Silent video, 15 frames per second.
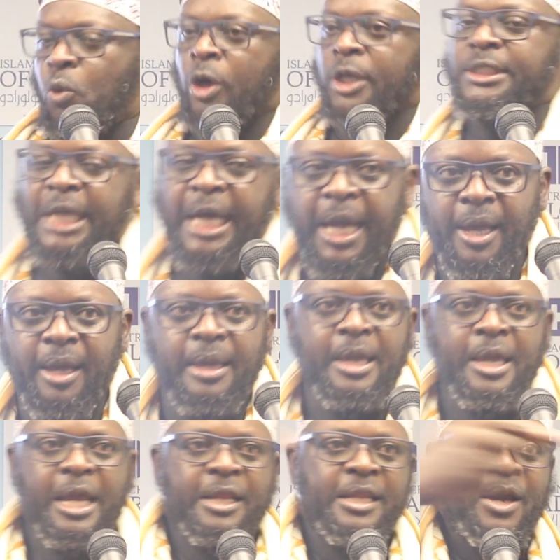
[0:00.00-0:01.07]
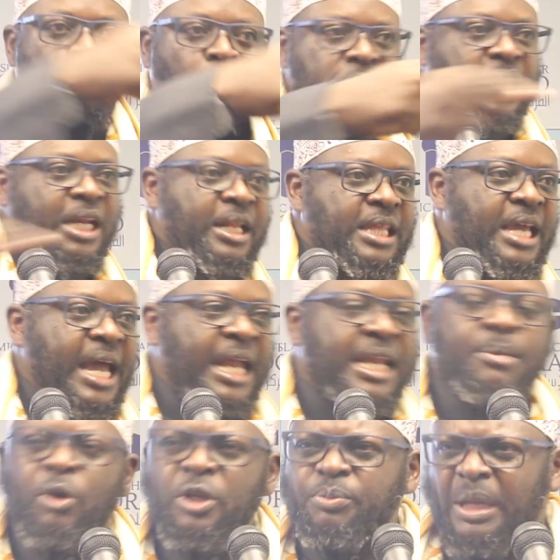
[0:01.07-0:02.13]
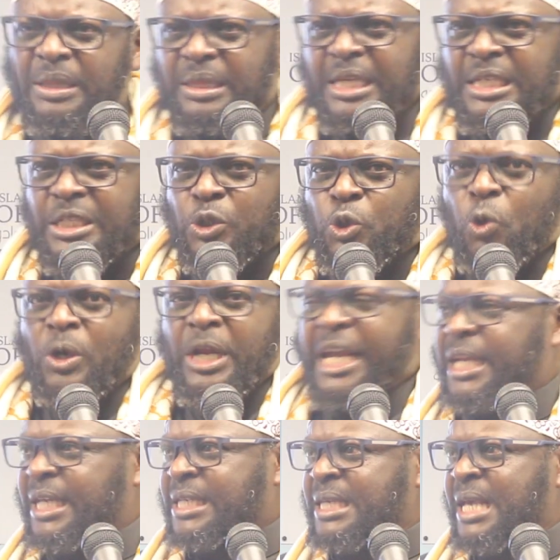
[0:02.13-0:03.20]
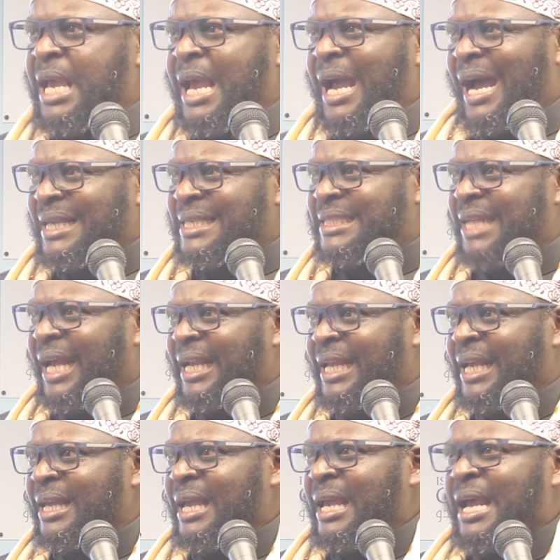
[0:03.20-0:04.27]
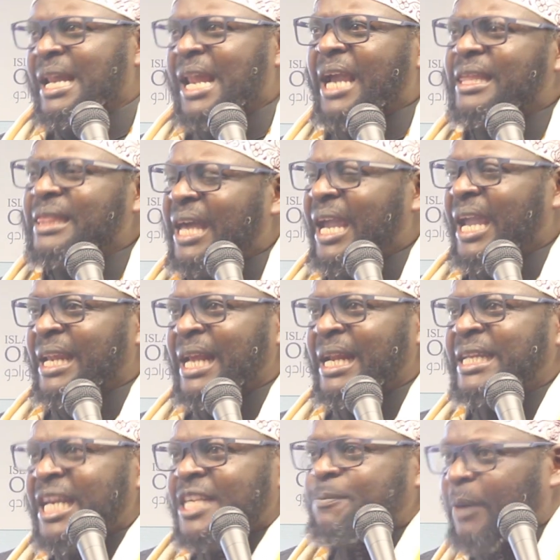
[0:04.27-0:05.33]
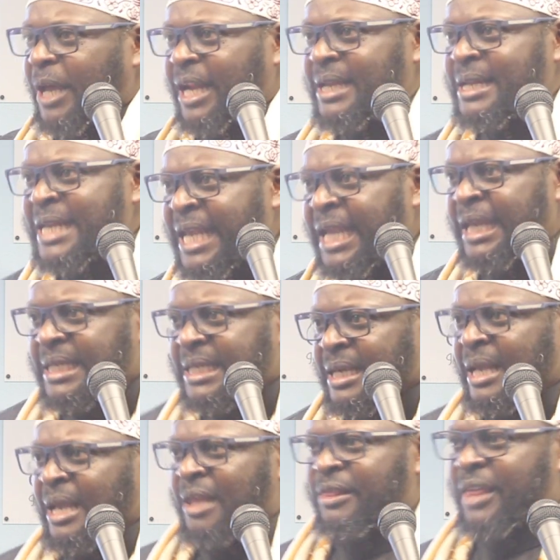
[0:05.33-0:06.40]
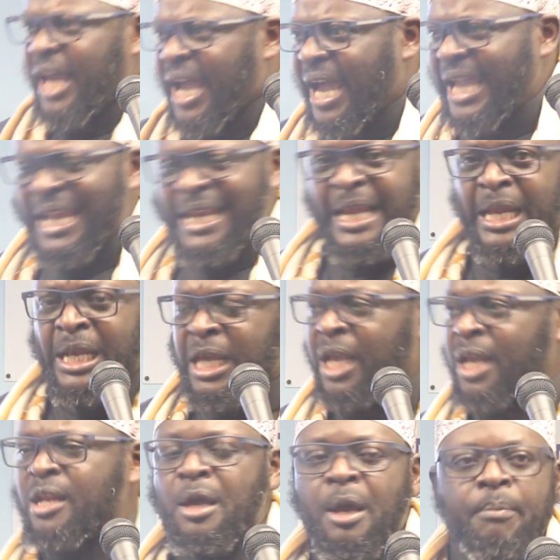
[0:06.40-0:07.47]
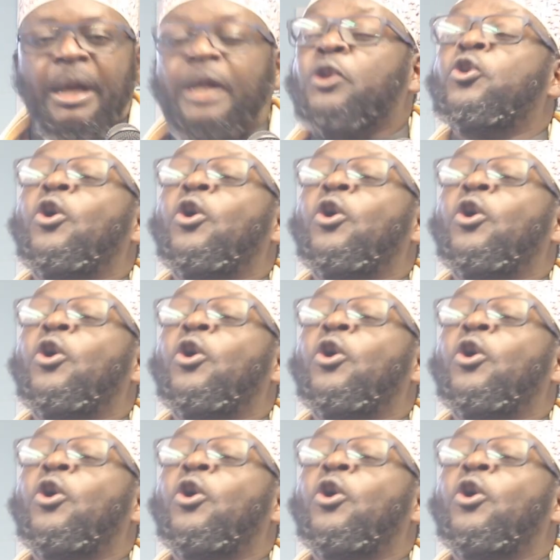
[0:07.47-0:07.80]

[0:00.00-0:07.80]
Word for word: water and they're watering their animals, but these two ladies are standing like they're in a desperate need. They're in a need, but